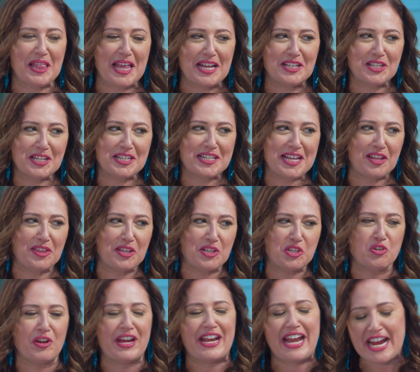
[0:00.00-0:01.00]
let's just get this
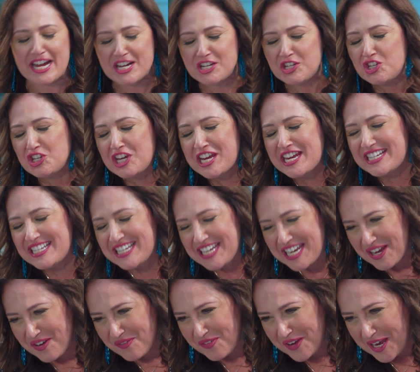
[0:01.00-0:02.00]
straight.
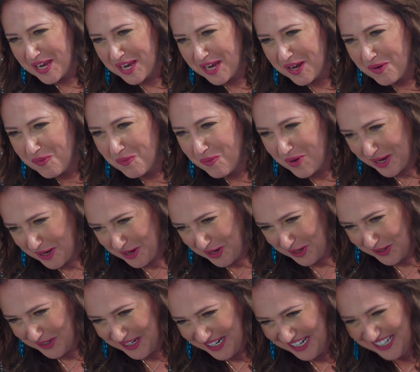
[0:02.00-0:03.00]
HGTV
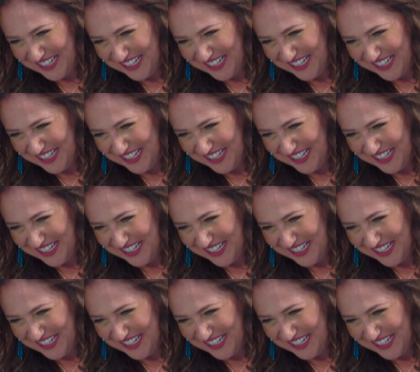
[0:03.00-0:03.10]
winner.